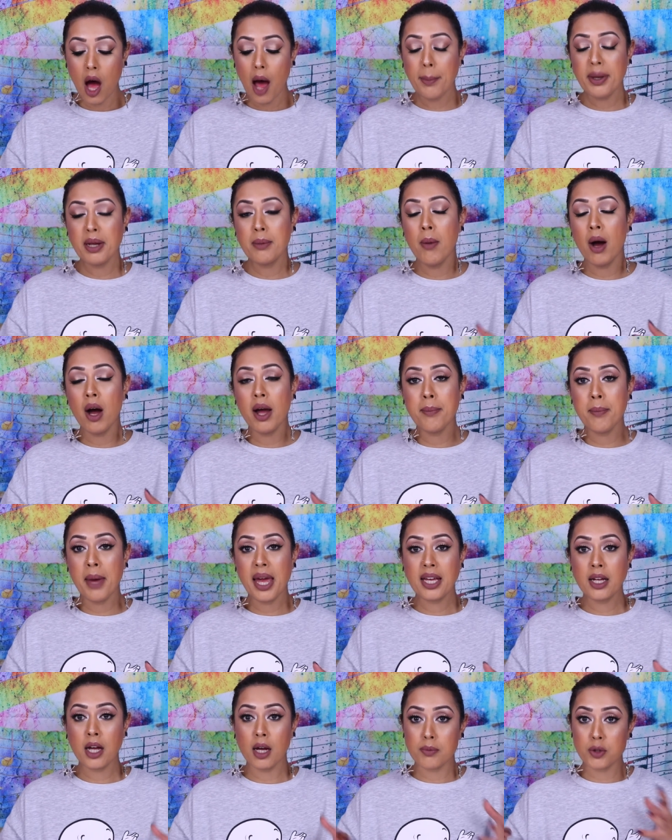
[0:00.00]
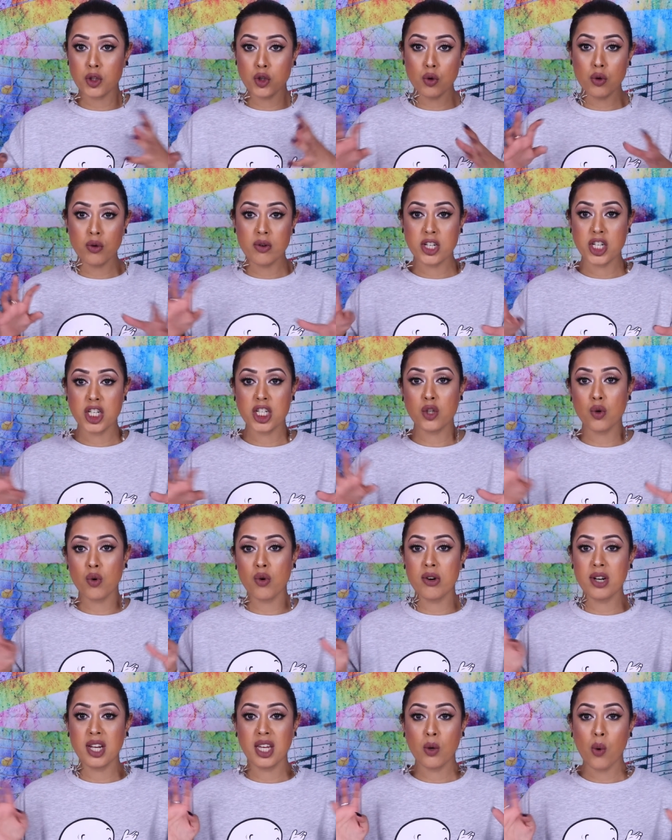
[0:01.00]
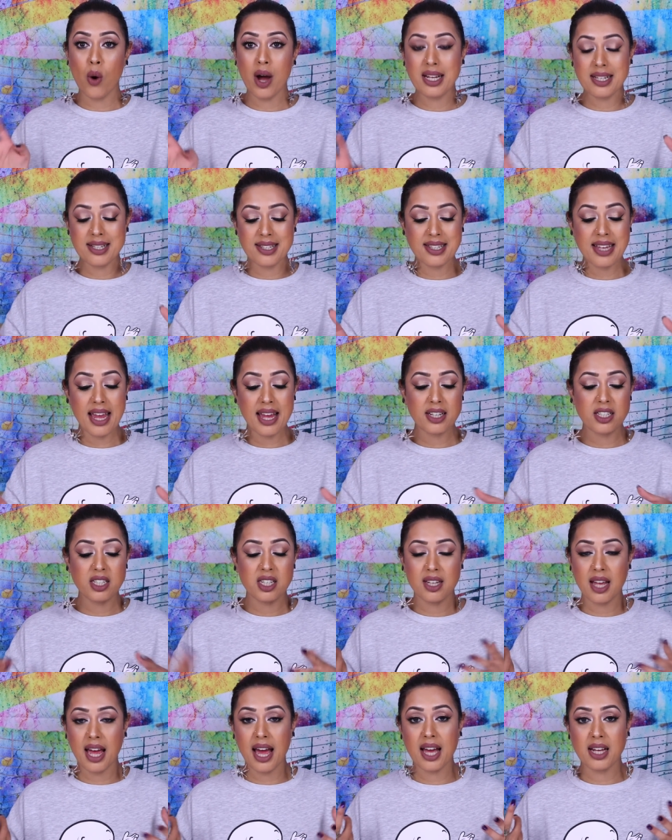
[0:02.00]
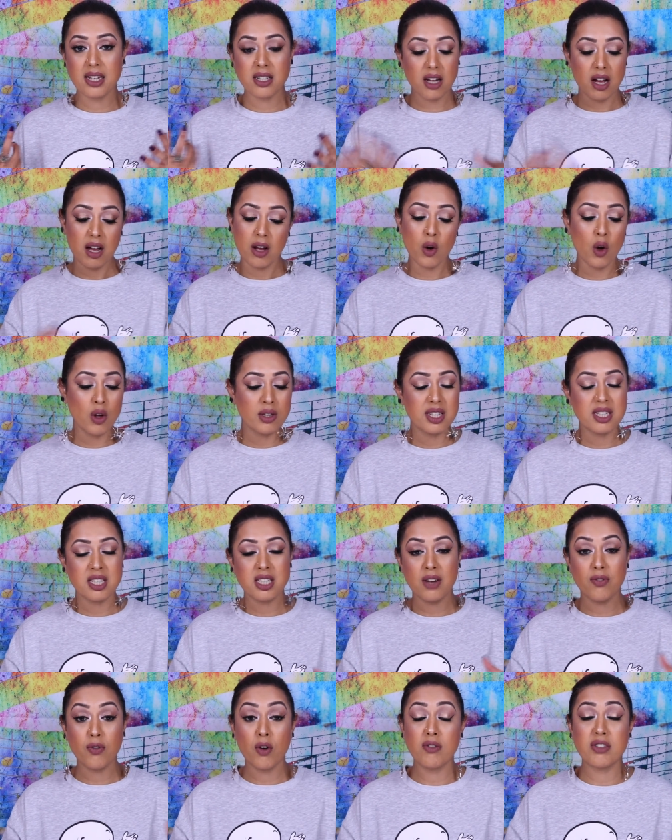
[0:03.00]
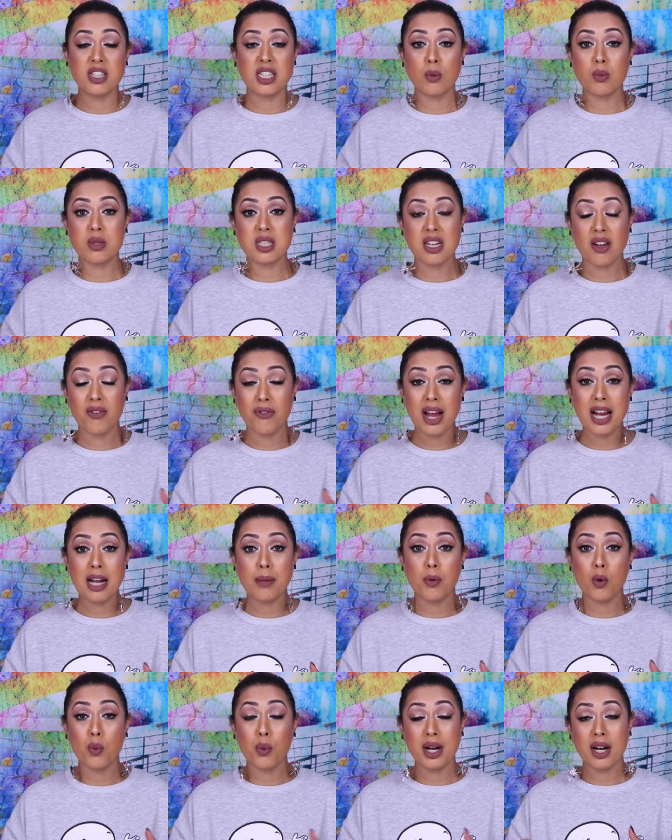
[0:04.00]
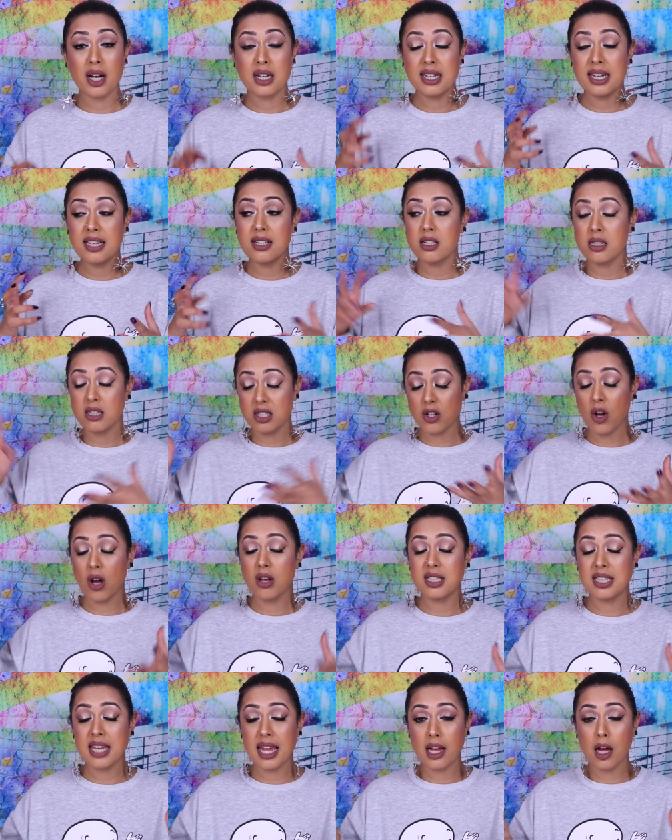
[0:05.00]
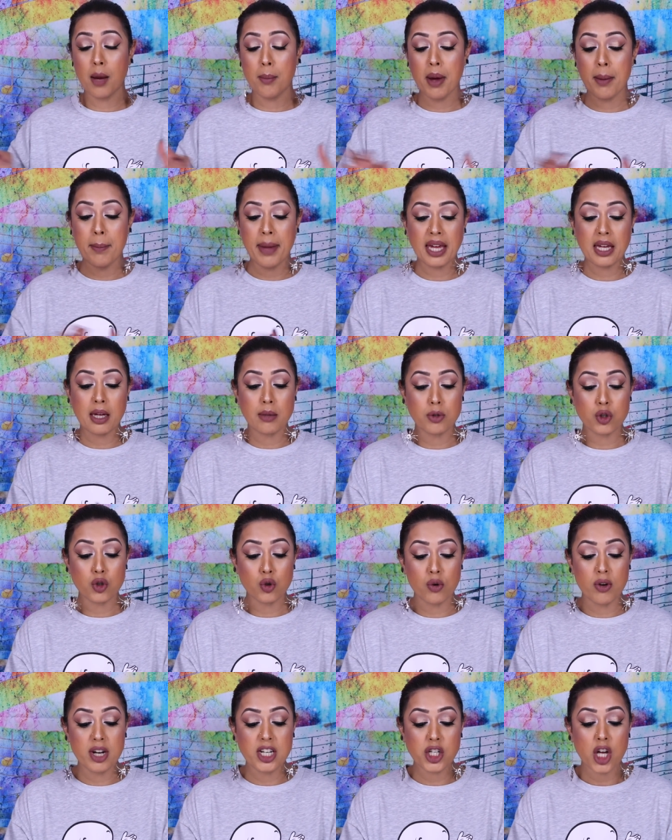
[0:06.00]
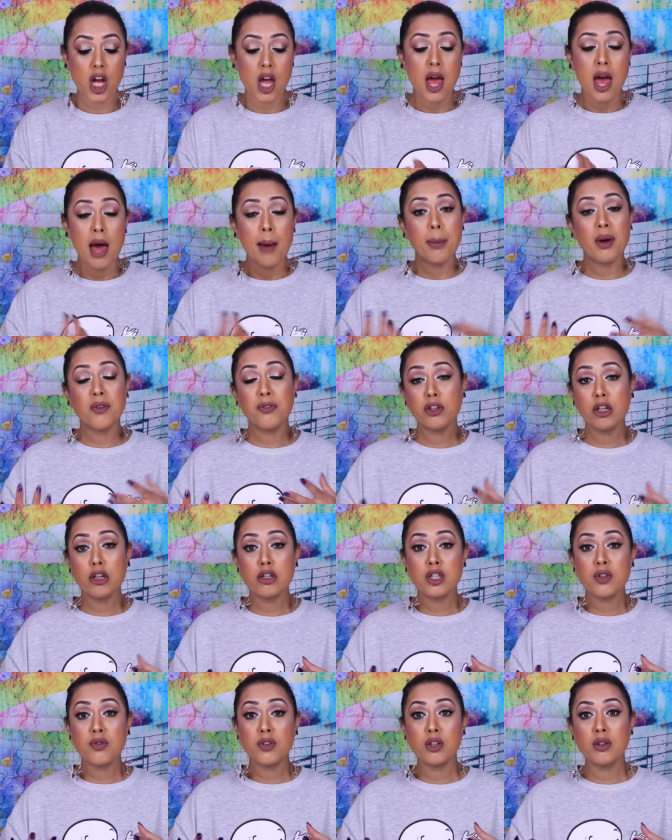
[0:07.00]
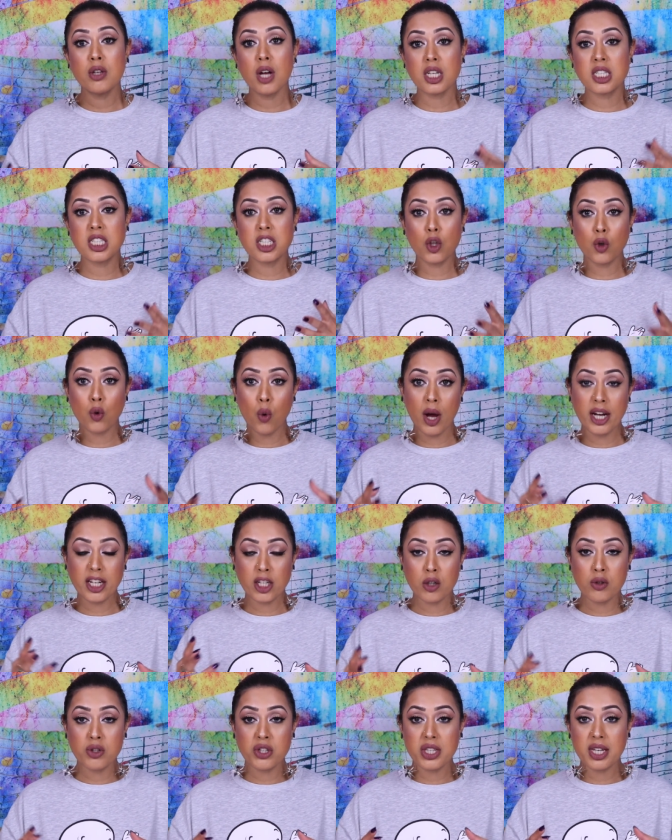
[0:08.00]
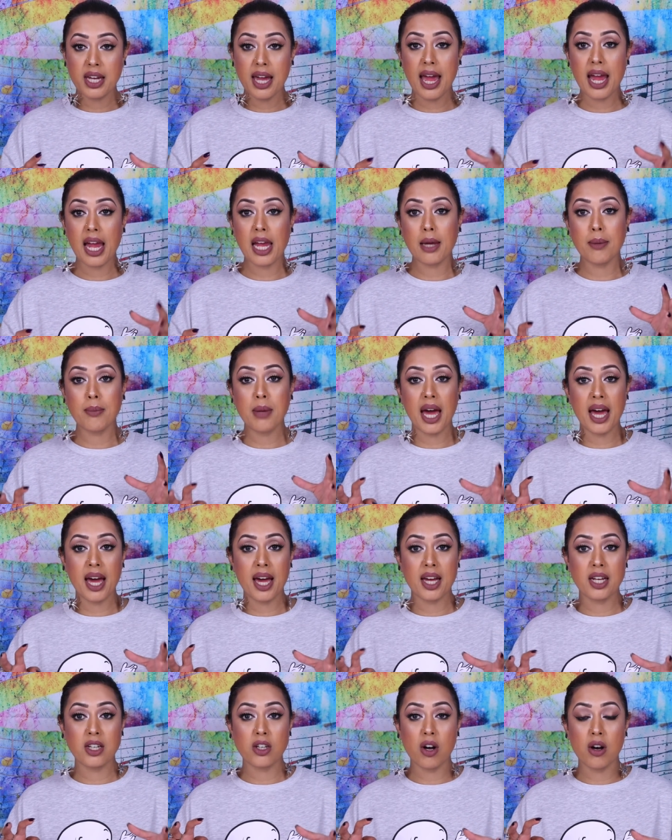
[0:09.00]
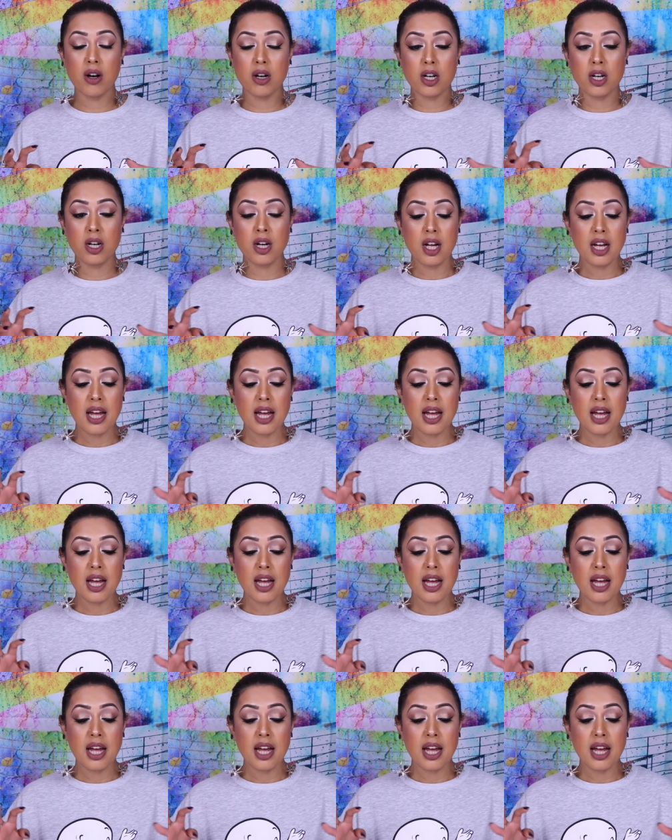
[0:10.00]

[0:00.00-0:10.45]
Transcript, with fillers: I mean, my makeup storage is already quite set and a lot of this stuff obviously wasn't available when I did start setting up my makeup storage. But for those of you that are still quite new to the game and are